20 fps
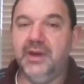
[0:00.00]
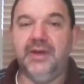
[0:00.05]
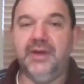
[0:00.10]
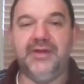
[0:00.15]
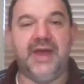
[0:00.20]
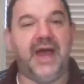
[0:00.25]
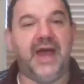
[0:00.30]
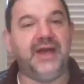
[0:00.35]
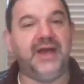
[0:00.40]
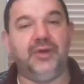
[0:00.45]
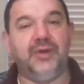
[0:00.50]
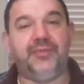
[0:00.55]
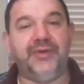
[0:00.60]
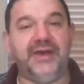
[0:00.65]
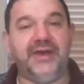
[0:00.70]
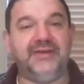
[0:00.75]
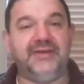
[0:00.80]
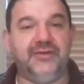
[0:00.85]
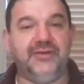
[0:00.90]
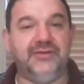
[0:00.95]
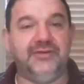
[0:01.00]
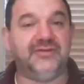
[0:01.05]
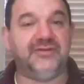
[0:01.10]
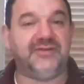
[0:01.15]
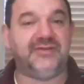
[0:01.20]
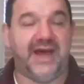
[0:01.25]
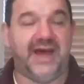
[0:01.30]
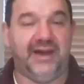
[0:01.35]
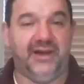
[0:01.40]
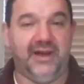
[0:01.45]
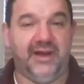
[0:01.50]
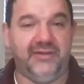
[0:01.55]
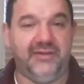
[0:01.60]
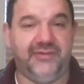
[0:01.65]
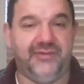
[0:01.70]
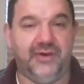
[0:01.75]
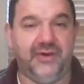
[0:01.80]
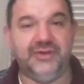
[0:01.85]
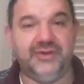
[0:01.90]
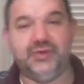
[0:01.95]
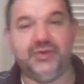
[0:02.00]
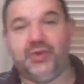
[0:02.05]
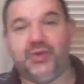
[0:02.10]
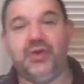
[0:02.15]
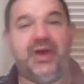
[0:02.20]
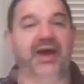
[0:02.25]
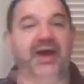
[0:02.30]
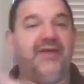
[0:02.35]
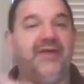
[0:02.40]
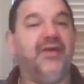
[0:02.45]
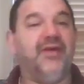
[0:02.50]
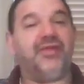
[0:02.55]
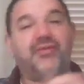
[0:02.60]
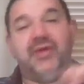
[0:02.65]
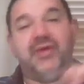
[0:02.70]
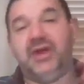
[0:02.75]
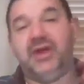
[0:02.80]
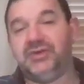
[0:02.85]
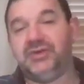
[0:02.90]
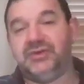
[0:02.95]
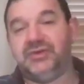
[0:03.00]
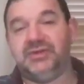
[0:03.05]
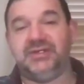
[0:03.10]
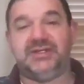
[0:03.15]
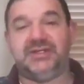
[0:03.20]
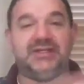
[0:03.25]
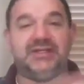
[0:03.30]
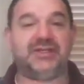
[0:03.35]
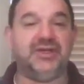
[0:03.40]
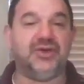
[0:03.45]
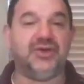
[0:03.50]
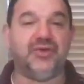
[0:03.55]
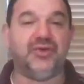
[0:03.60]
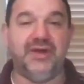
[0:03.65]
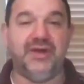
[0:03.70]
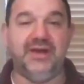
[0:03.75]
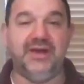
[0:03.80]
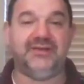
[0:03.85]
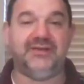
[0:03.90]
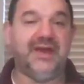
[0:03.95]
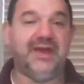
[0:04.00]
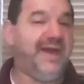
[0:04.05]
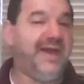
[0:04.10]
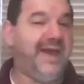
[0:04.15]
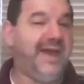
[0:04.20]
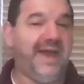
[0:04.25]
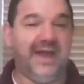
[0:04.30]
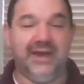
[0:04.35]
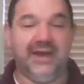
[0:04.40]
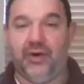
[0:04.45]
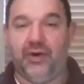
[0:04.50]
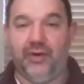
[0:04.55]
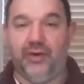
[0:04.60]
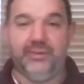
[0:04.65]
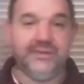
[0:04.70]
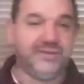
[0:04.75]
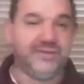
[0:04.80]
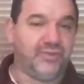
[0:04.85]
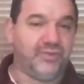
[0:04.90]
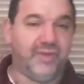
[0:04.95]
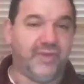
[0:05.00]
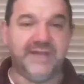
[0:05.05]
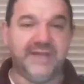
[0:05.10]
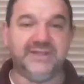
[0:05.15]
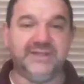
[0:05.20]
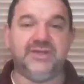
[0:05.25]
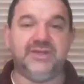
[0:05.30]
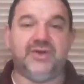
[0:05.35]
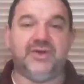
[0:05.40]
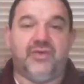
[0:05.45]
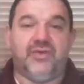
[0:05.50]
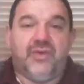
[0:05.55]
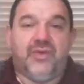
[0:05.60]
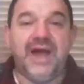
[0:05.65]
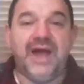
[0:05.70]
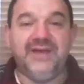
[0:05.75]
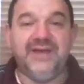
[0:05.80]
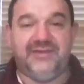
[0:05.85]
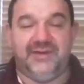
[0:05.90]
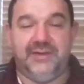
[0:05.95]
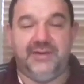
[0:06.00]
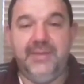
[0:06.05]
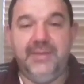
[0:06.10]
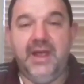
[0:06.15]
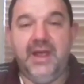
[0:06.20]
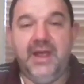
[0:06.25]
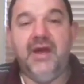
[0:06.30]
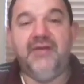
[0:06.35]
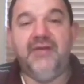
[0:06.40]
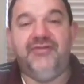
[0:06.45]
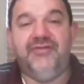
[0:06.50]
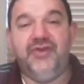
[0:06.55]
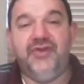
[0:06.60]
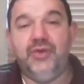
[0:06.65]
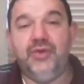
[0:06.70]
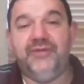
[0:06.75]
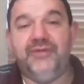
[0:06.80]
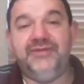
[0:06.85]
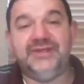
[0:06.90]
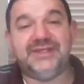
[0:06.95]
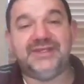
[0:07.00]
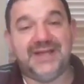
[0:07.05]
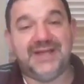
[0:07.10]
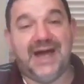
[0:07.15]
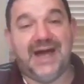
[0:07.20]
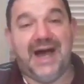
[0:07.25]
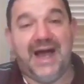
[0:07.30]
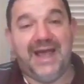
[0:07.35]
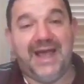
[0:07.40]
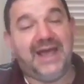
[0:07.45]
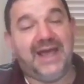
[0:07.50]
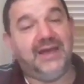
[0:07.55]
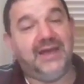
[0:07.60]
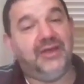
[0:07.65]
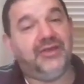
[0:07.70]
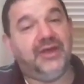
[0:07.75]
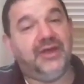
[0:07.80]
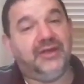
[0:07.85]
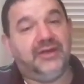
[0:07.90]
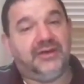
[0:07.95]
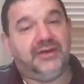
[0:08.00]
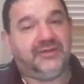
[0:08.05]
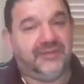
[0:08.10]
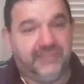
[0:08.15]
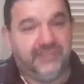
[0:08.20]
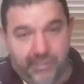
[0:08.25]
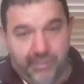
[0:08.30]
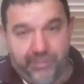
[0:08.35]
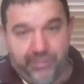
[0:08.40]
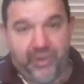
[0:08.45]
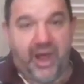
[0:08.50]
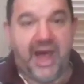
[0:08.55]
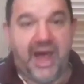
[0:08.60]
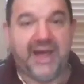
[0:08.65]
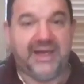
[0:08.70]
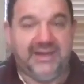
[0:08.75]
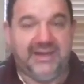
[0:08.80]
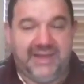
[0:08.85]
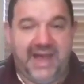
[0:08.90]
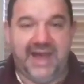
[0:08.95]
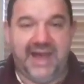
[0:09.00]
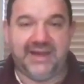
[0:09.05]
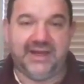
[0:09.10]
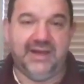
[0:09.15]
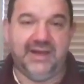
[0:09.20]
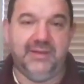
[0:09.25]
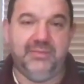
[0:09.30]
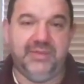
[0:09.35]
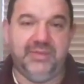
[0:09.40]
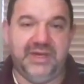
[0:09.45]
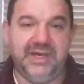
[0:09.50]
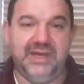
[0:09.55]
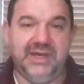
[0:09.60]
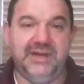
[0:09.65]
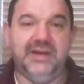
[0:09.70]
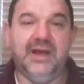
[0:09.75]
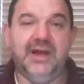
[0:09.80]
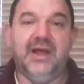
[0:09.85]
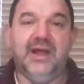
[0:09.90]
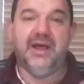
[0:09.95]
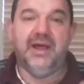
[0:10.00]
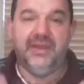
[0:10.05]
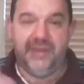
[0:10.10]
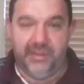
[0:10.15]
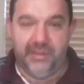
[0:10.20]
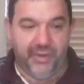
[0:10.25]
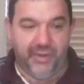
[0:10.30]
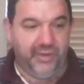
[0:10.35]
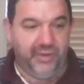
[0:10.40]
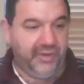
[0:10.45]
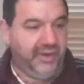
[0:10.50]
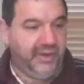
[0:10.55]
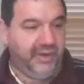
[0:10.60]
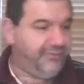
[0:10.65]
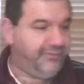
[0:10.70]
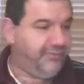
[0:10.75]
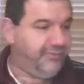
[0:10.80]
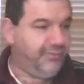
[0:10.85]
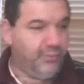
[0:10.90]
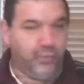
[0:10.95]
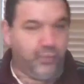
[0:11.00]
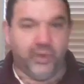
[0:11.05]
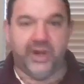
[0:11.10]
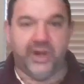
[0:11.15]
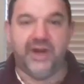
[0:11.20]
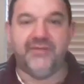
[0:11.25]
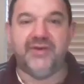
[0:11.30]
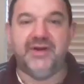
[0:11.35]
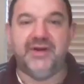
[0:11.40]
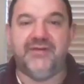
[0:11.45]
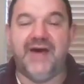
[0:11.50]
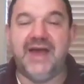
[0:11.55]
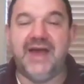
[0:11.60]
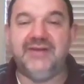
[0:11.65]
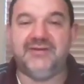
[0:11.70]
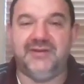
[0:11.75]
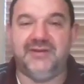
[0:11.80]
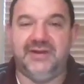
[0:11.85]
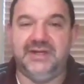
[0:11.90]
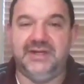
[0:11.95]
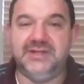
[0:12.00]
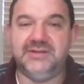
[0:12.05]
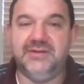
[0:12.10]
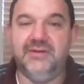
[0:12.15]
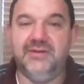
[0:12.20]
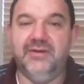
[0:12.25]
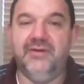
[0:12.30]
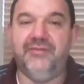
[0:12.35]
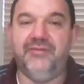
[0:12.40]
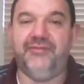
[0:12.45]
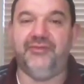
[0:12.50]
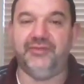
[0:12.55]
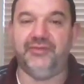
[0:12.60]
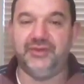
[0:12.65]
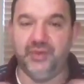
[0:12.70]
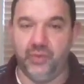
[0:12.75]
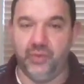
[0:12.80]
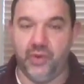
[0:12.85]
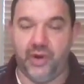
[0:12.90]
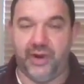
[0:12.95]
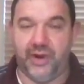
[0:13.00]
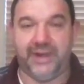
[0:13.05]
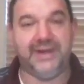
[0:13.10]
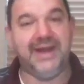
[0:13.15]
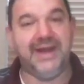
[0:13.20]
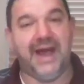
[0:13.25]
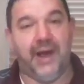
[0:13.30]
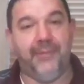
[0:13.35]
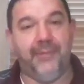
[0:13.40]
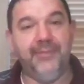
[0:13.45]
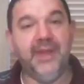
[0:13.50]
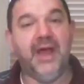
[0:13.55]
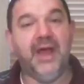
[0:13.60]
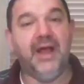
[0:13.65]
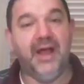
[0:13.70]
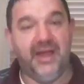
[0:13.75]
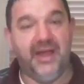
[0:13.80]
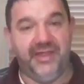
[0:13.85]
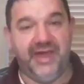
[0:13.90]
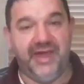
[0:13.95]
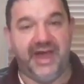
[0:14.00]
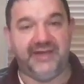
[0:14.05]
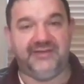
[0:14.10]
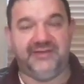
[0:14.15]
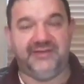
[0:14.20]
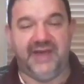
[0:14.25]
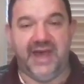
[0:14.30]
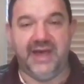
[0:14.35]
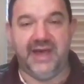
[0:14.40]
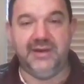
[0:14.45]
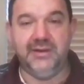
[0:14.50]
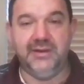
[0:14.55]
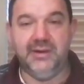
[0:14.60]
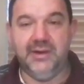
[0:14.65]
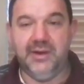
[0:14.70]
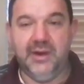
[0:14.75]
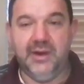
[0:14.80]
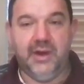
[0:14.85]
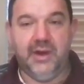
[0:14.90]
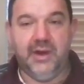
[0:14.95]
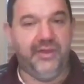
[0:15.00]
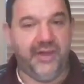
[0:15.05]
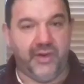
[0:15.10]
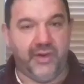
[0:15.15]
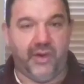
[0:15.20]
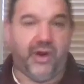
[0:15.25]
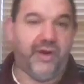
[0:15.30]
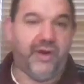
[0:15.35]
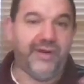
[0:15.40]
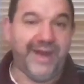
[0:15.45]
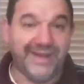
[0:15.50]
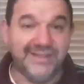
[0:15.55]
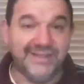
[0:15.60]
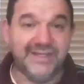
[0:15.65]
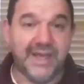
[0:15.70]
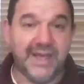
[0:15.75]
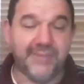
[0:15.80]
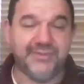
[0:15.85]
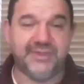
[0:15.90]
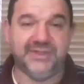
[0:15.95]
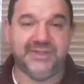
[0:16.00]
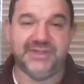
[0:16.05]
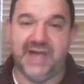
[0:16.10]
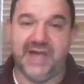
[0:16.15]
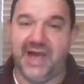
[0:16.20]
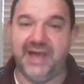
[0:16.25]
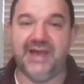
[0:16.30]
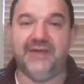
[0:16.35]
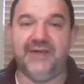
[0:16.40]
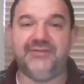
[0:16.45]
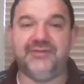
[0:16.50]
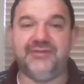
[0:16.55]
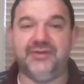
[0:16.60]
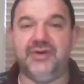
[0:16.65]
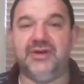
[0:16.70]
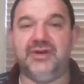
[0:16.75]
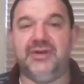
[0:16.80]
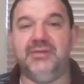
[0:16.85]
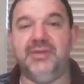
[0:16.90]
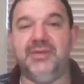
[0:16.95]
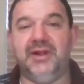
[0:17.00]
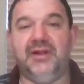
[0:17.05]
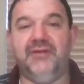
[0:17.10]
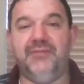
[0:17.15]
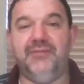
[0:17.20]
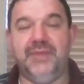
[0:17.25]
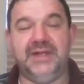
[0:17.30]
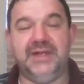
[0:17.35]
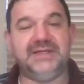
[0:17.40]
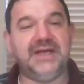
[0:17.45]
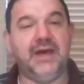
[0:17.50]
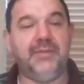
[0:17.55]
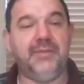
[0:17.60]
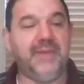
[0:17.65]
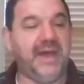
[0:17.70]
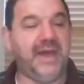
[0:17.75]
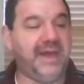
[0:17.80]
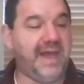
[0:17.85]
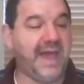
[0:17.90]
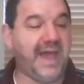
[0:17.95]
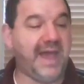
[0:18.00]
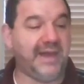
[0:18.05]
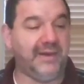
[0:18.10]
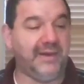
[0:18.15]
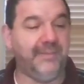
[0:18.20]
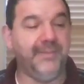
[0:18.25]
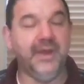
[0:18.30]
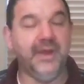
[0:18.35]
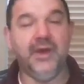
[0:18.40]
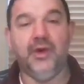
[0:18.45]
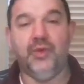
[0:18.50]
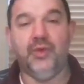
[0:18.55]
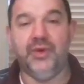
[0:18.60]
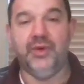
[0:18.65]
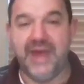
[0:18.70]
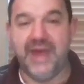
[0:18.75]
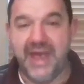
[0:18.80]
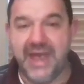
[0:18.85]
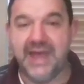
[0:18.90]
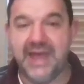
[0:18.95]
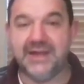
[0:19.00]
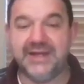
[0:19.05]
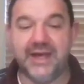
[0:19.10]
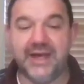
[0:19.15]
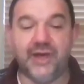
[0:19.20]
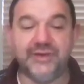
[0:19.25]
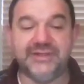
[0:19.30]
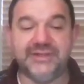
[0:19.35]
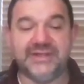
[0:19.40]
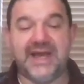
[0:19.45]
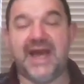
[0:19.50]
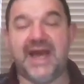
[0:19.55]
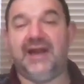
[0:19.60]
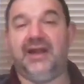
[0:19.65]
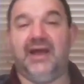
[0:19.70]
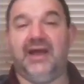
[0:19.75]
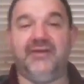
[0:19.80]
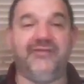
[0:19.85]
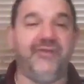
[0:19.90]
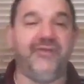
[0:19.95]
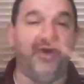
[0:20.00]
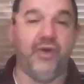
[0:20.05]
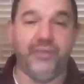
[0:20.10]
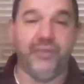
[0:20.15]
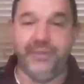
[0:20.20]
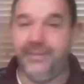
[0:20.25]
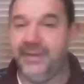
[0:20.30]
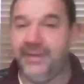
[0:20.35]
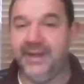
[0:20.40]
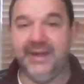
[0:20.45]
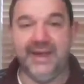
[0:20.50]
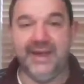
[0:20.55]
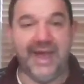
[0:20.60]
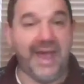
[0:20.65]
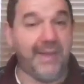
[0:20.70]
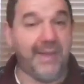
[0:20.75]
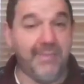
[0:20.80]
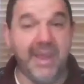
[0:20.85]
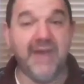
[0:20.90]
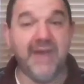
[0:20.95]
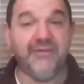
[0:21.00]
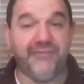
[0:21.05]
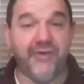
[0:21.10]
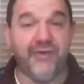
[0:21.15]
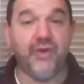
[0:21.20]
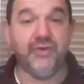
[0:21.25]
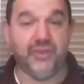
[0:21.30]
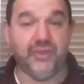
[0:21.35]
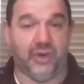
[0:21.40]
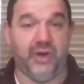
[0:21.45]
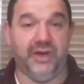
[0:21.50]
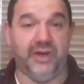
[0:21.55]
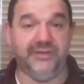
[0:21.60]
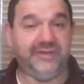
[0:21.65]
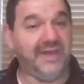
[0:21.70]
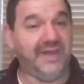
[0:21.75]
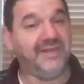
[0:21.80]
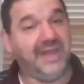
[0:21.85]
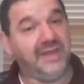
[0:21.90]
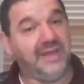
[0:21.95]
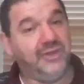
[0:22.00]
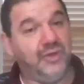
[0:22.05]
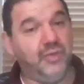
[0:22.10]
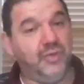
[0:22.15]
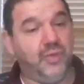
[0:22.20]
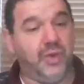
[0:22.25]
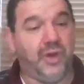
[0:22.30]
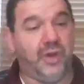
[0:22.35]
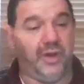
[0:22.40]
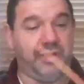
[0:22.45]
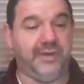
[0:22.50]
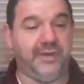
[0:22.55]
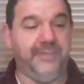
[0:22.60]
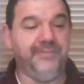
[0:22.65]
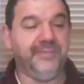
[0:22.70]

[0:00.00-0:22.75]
The ideal place to use a satellite phone is where you have 360 degrees and almost horizon to horizon view of the sky. Anything that's blocking that can impede the ability of whatever device it is to work. Now, that said, there are exceptions. I have stood in the middle of Midtown Manhattan with a handheld satellite phone and made phone calls, and they do work.